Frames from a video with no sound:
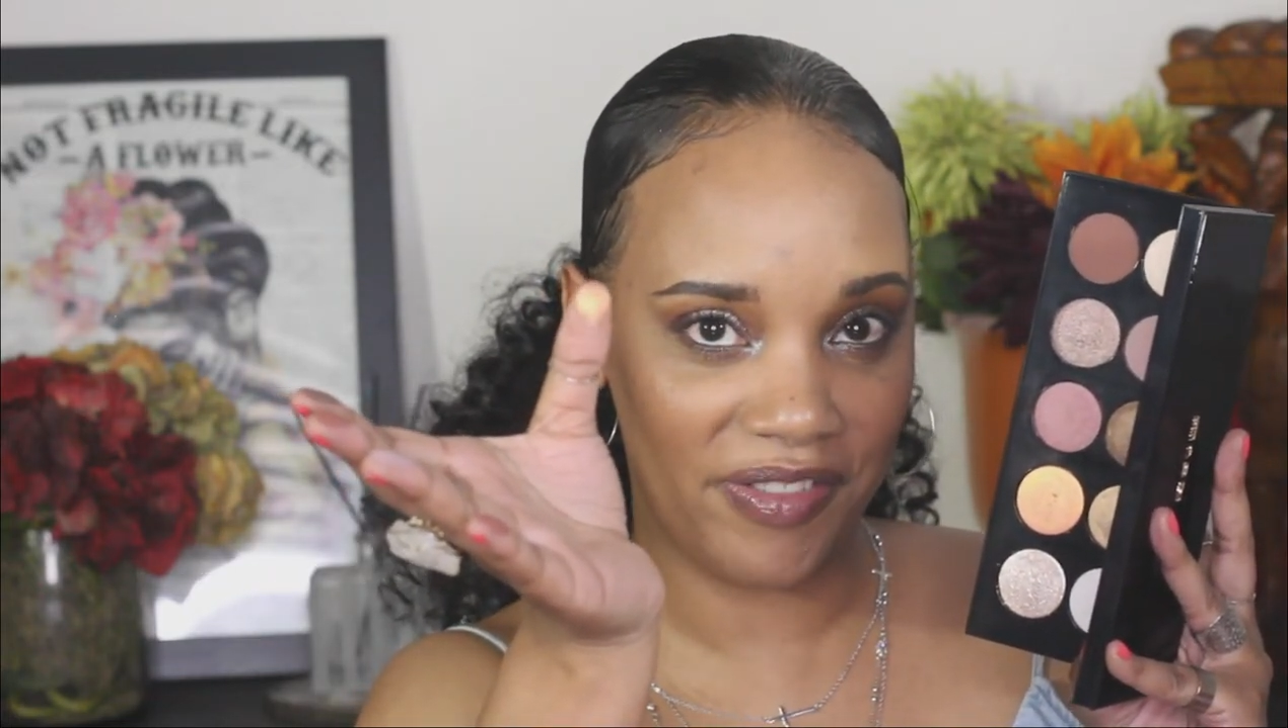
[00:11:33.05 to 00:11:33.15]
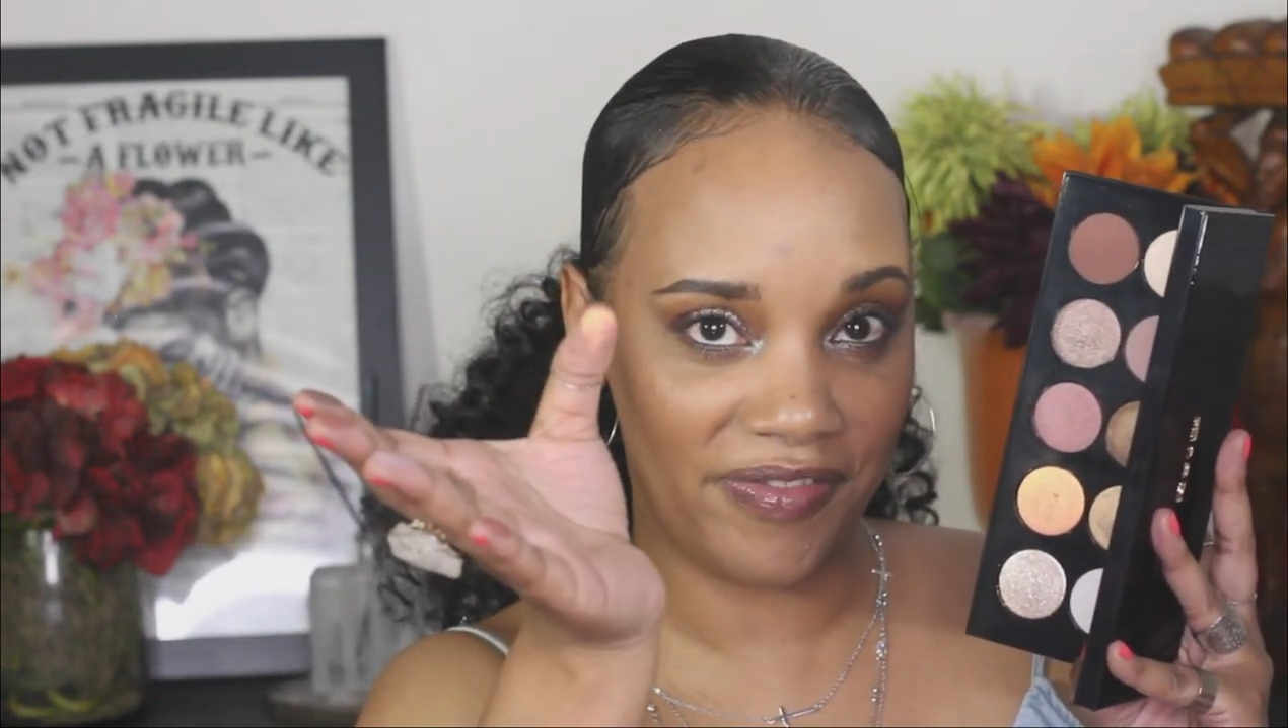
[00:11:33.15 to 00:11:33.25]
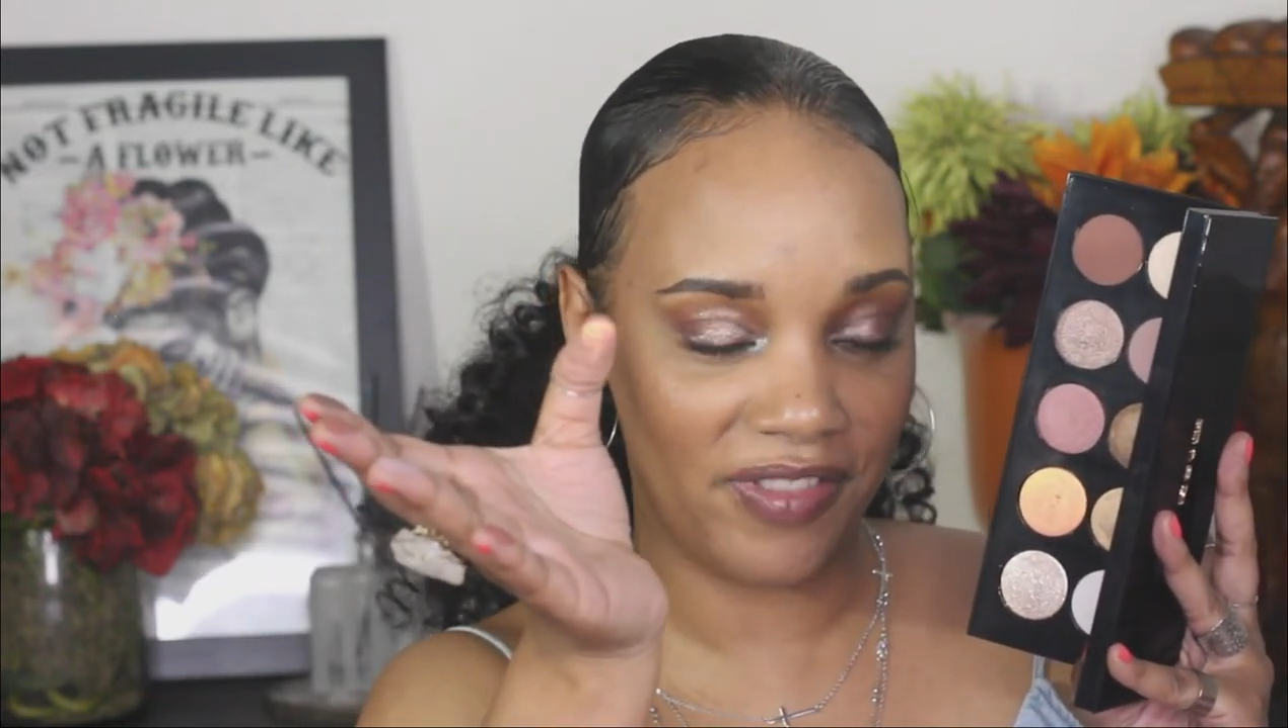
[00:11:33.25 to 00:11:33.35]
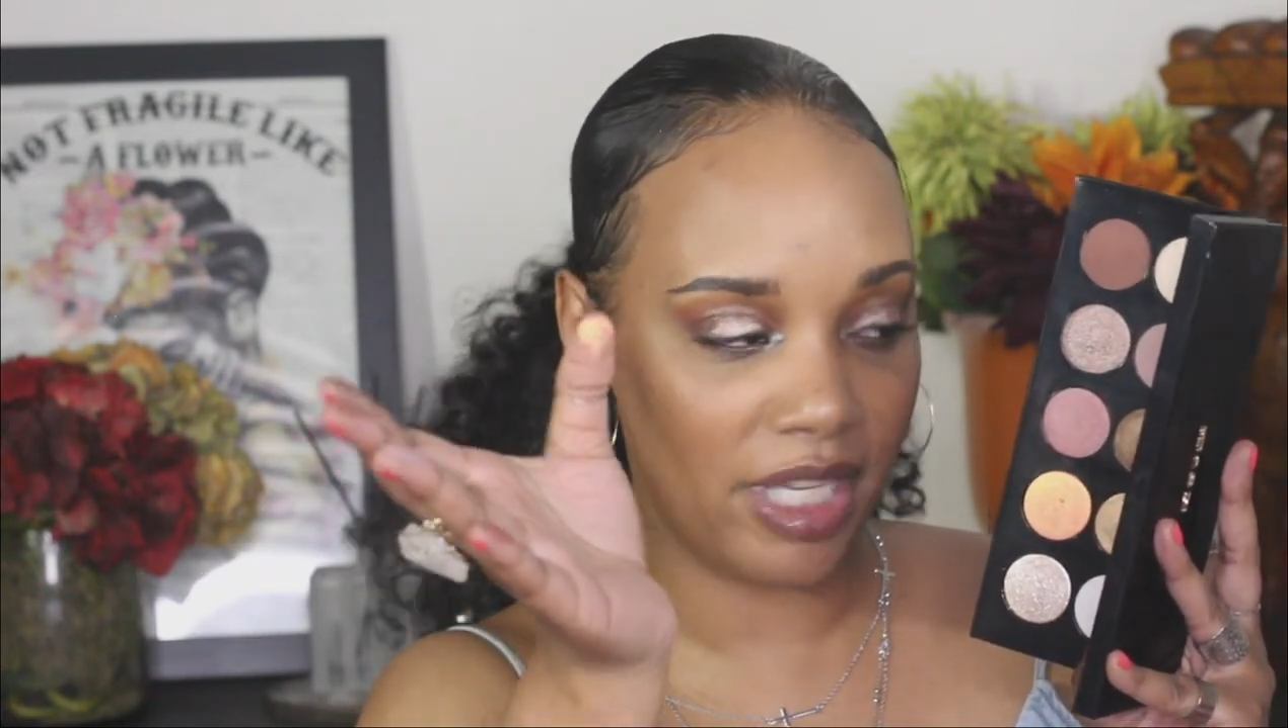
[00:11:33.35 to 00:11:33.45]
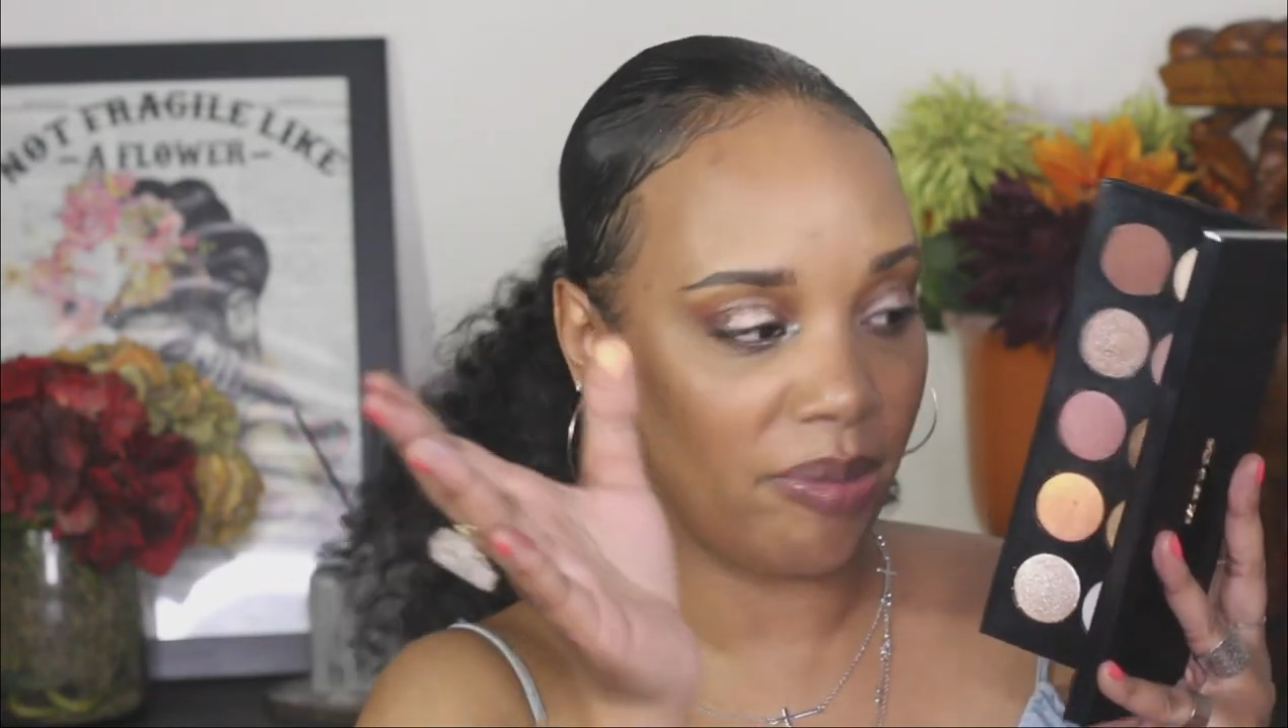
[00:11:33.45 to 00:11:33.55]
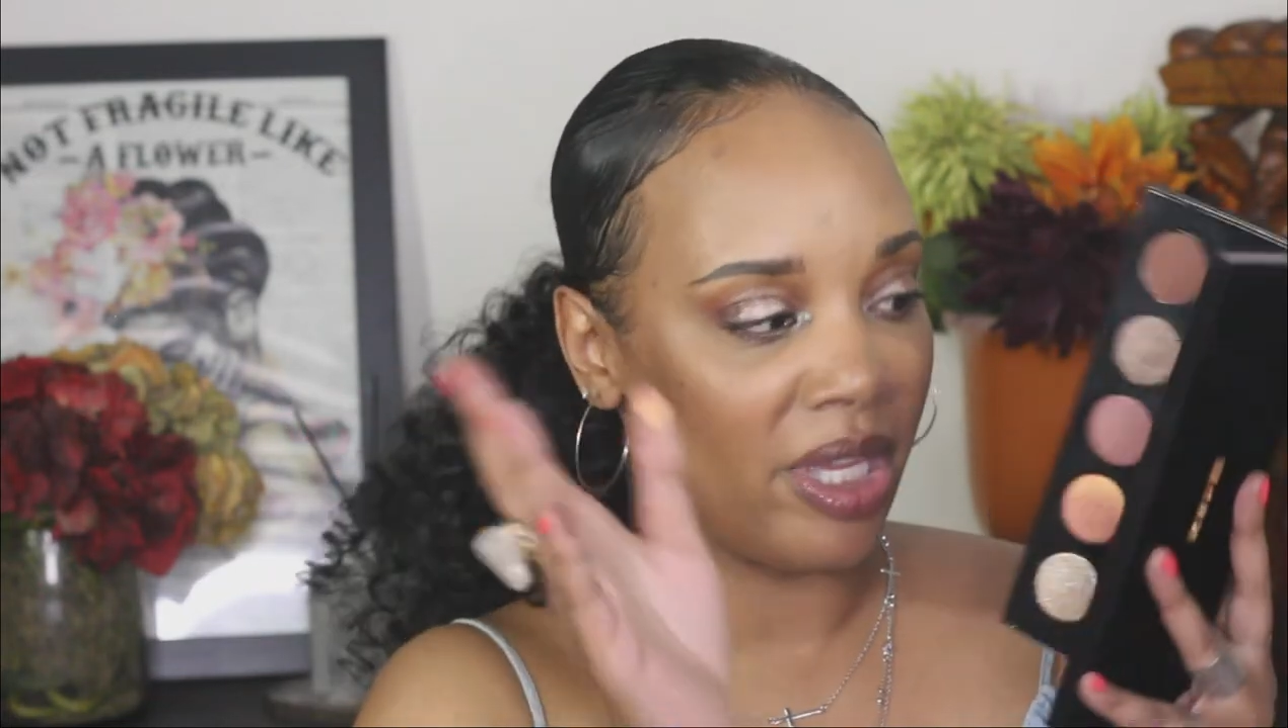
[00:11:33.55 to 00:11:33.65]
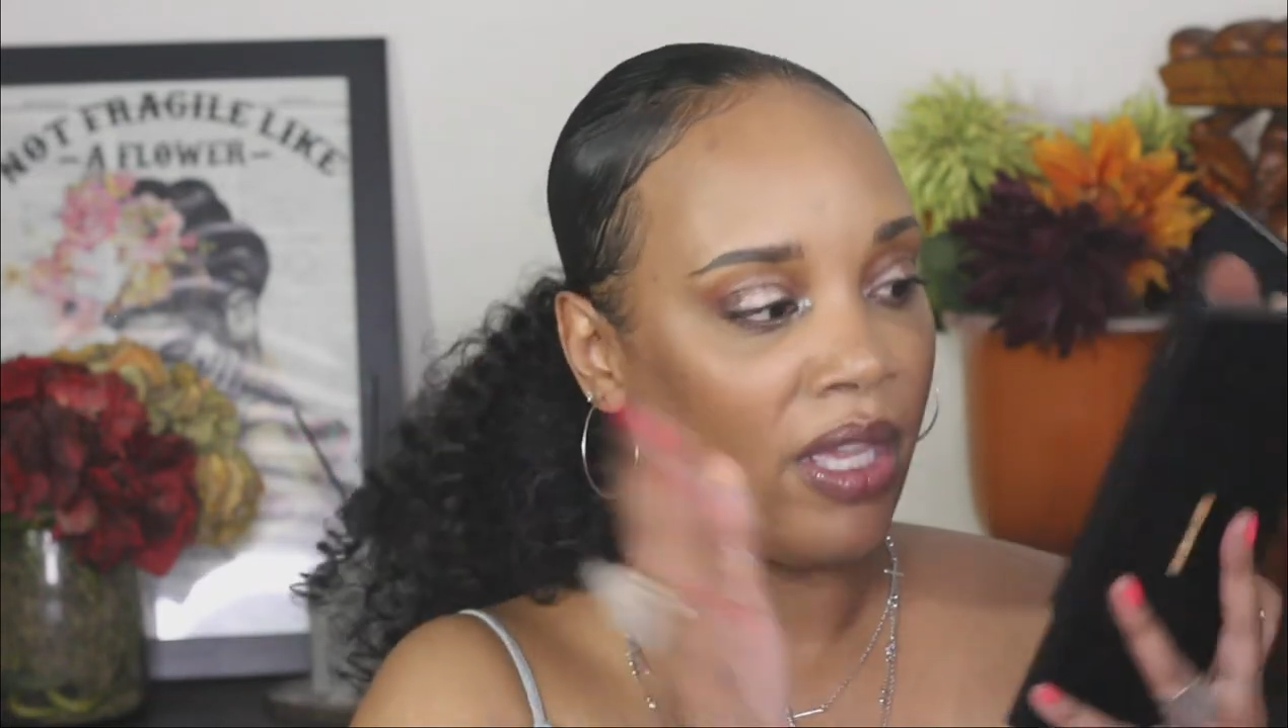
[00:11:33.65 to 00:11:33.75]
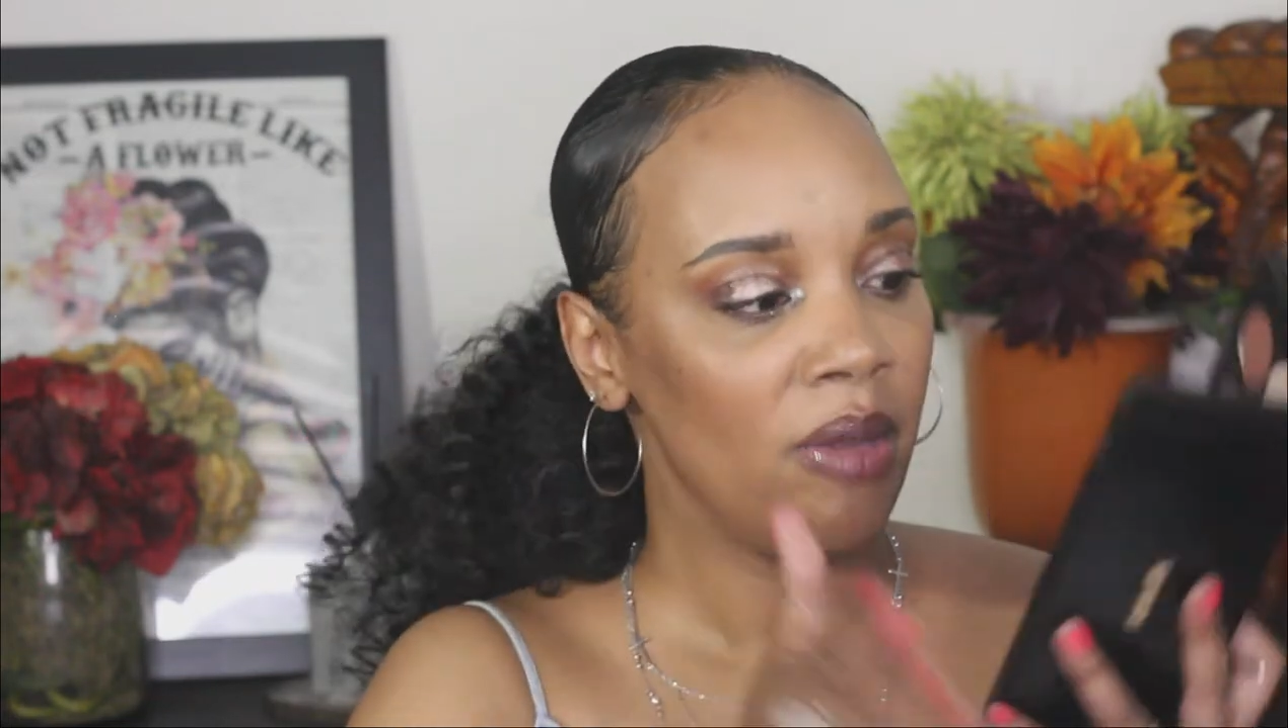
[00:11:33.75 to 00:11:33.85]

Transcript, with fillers: a flip.